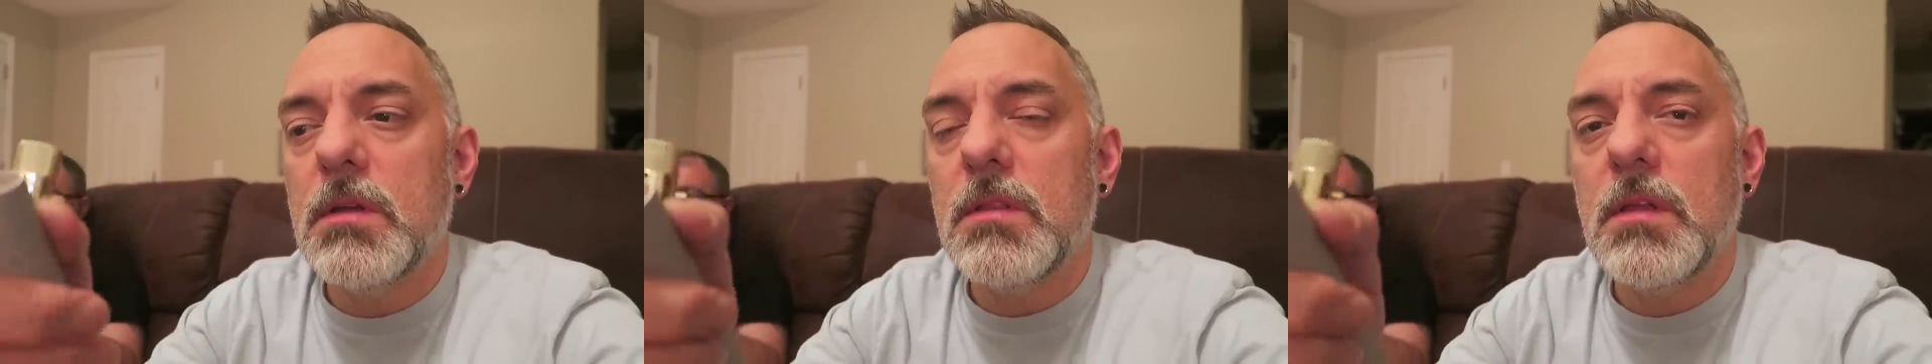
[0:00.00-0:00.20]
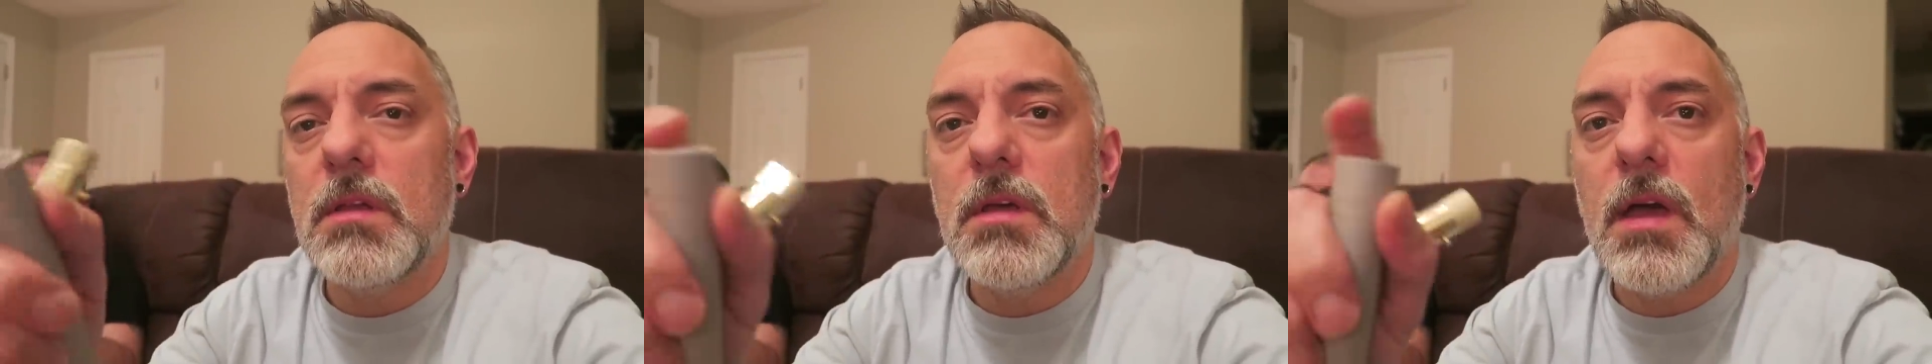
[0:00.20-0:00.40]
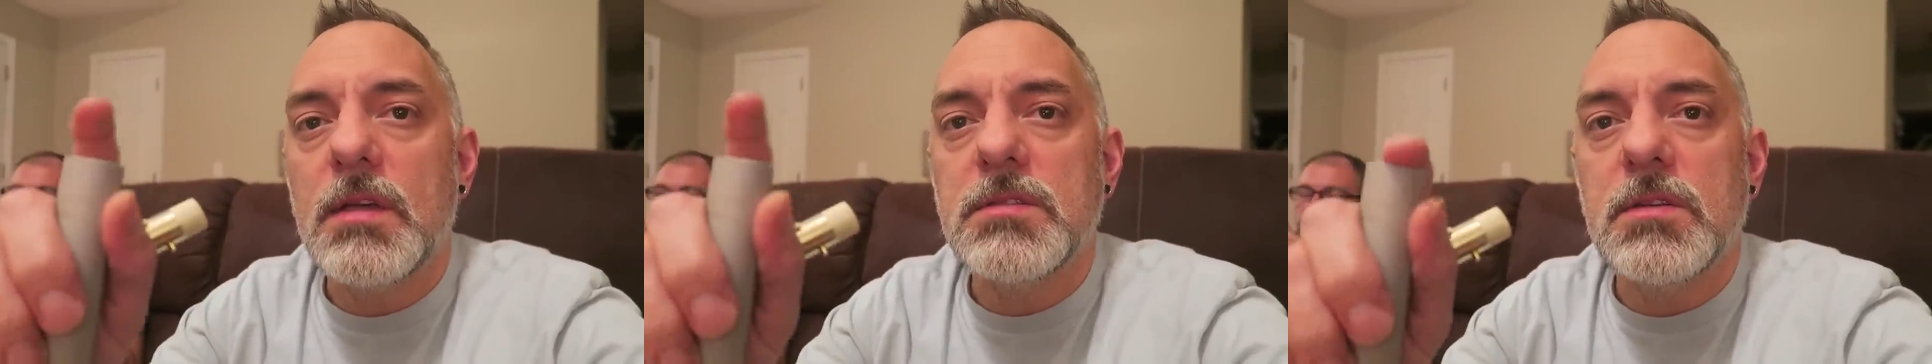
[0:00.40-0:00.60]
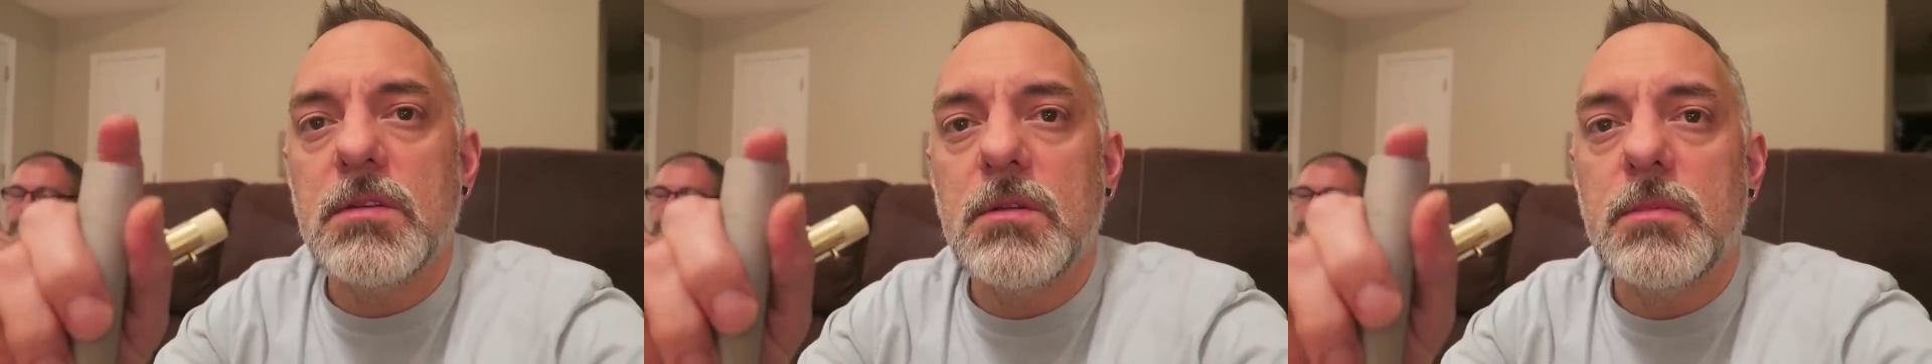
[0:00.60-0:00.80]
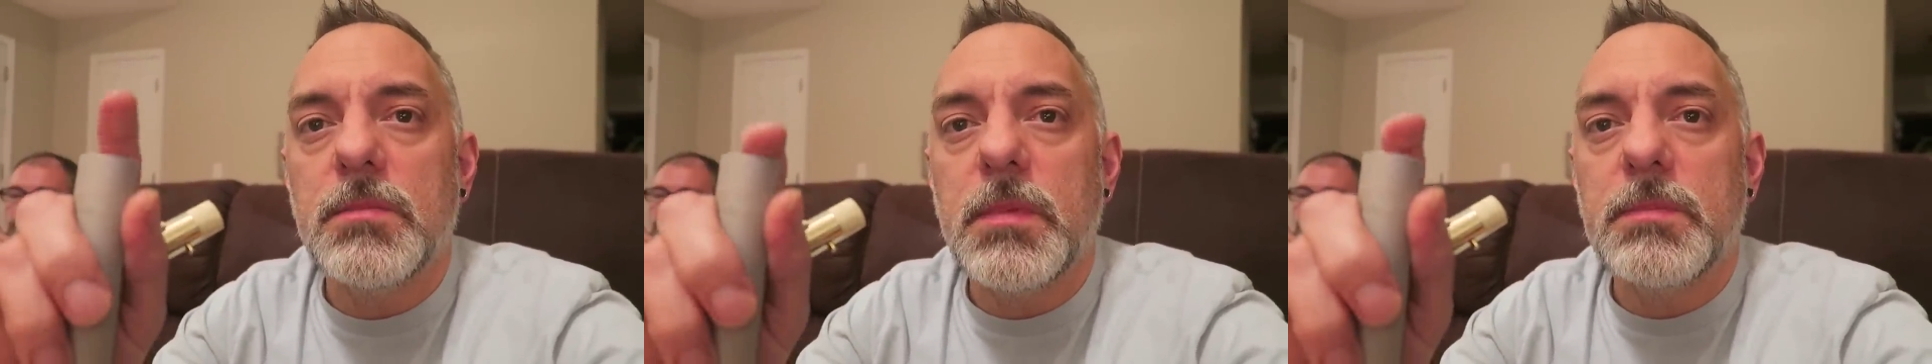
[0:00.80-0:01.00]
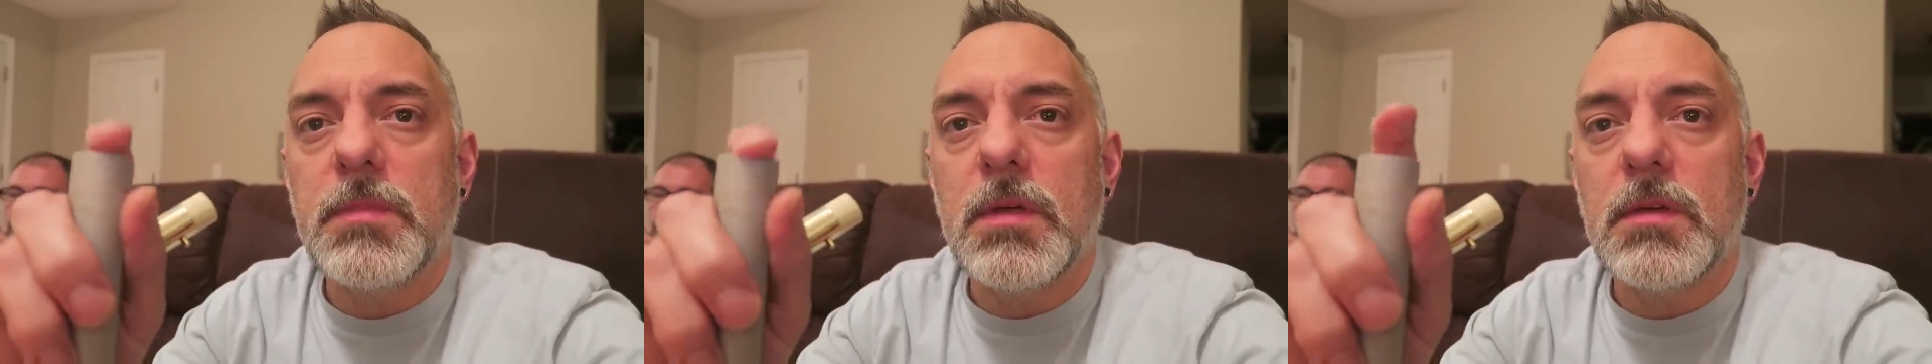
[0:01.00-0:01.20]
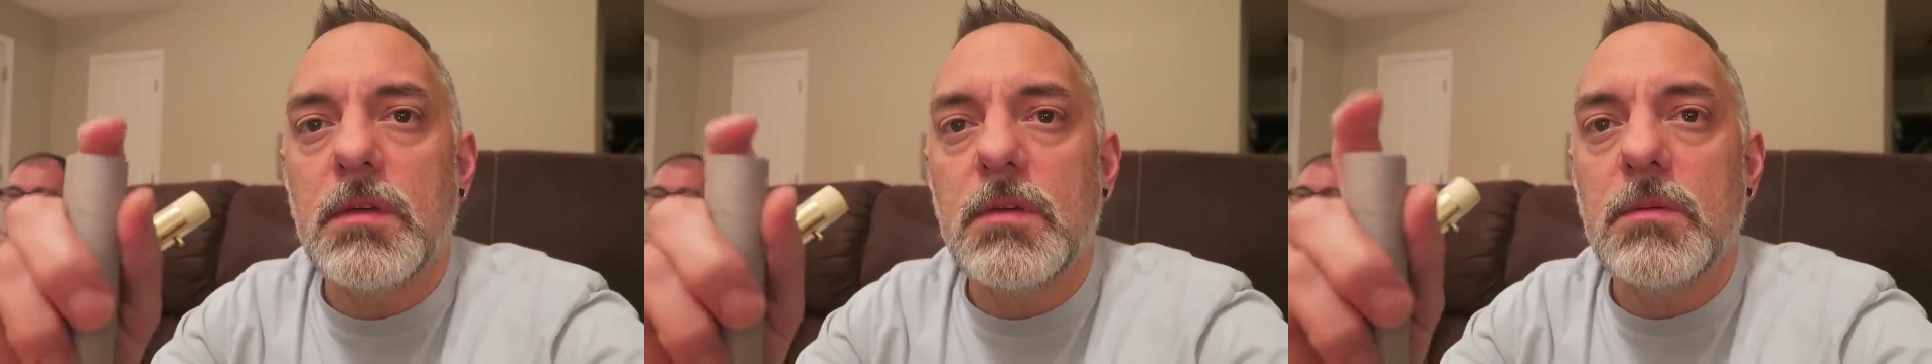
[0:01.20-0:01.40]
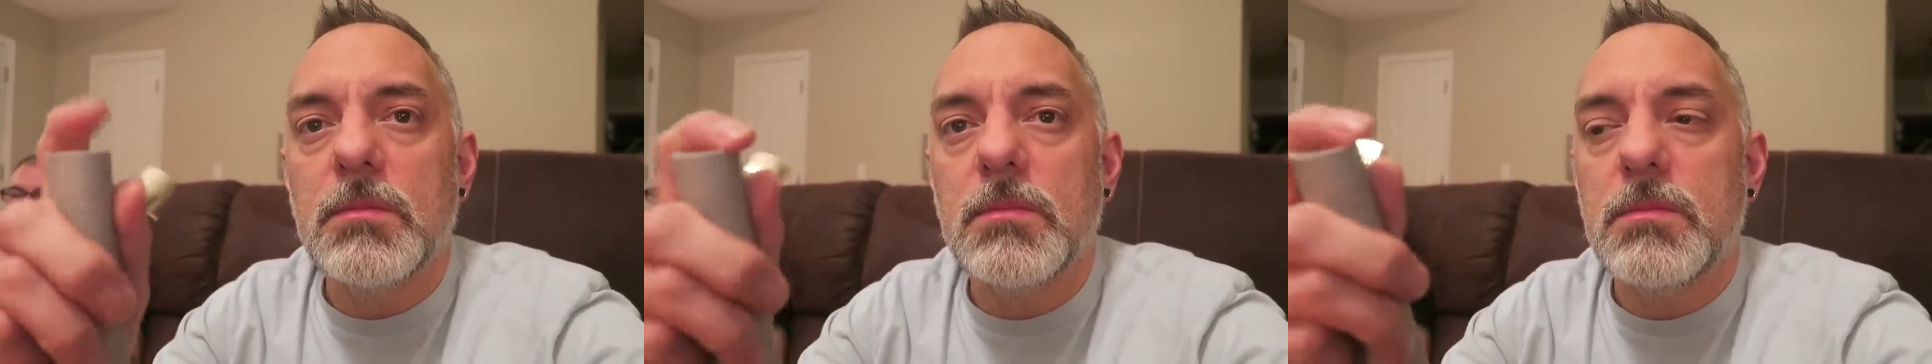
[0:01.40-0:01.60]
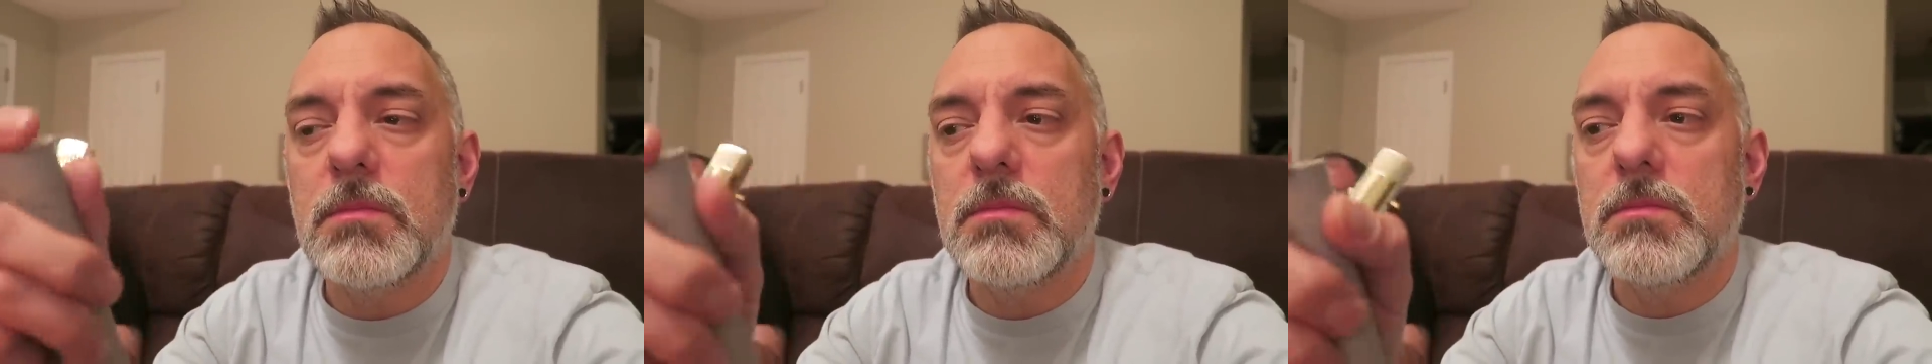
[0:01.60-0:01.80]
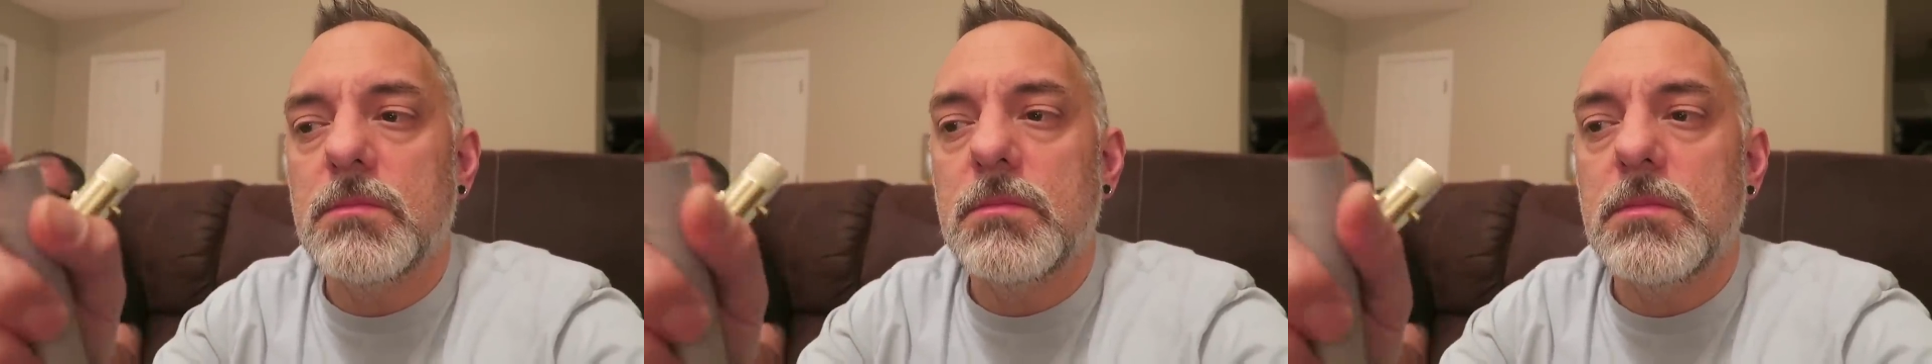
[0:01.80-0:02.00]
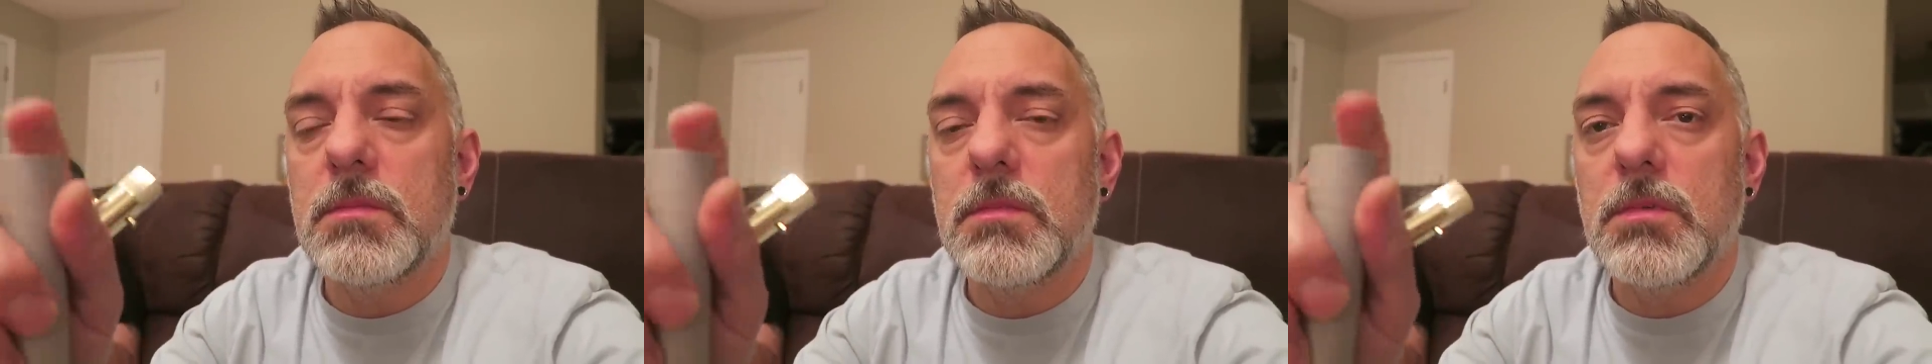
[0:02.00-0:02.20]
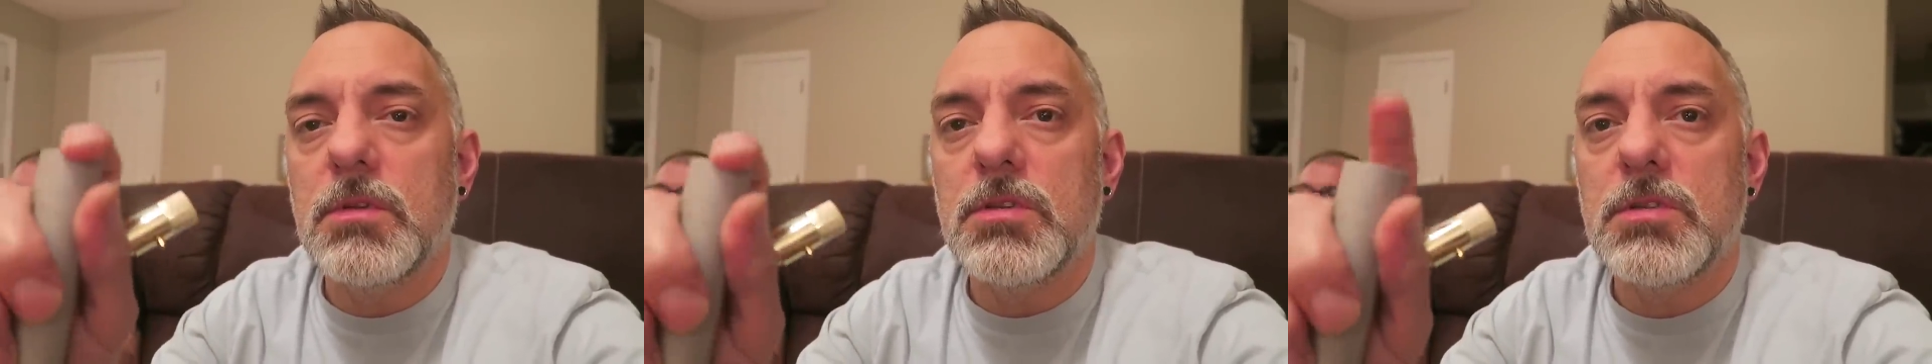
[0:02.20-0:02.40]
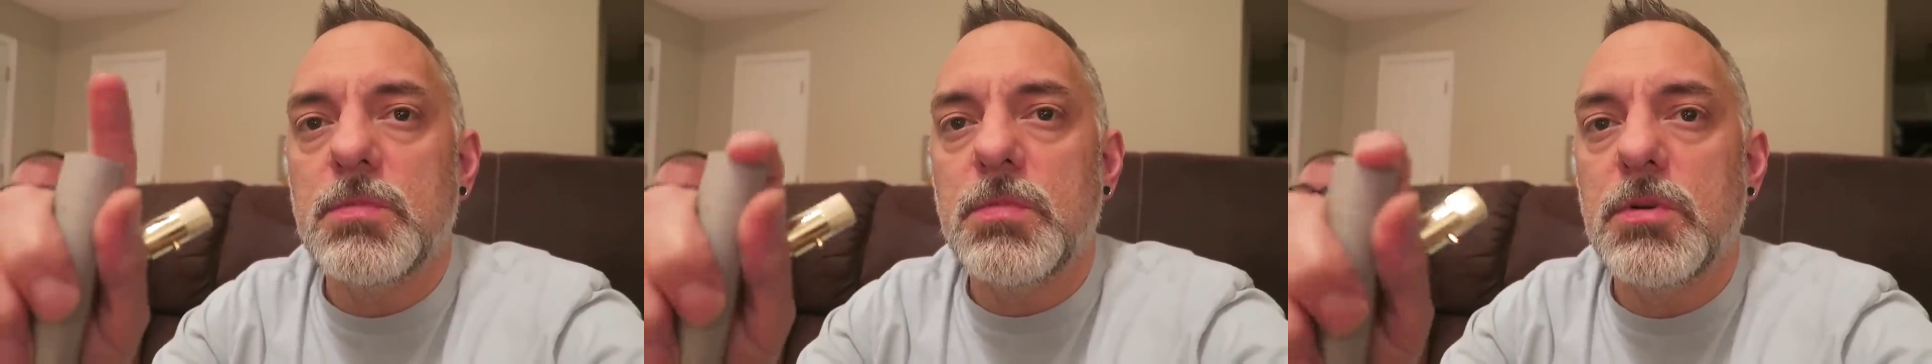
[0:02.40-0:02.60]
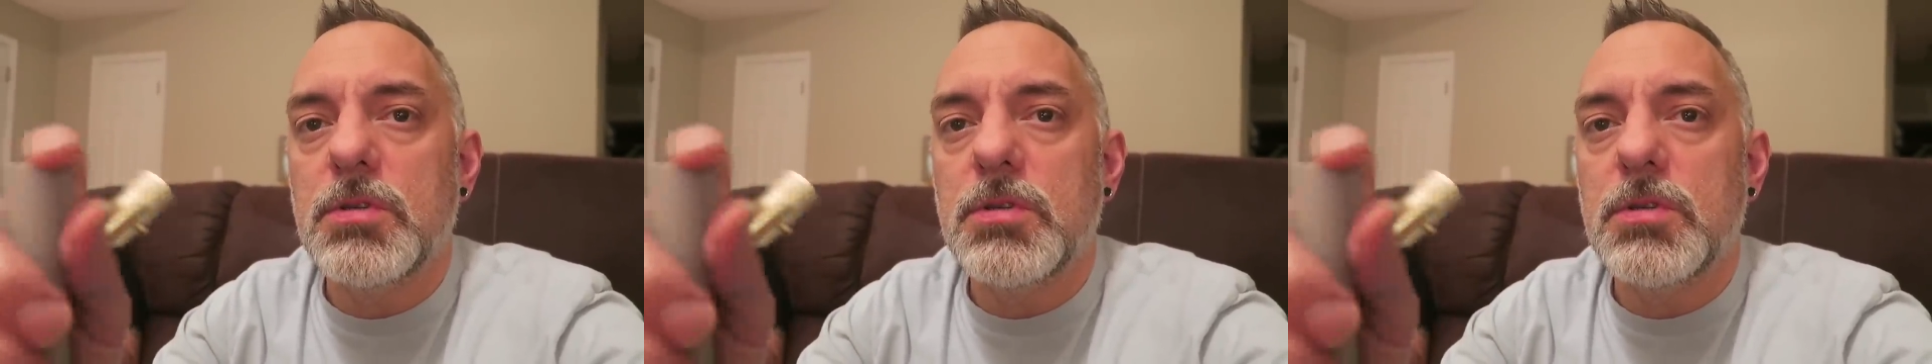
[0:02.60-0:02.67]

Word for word: and then it has a little thing you you just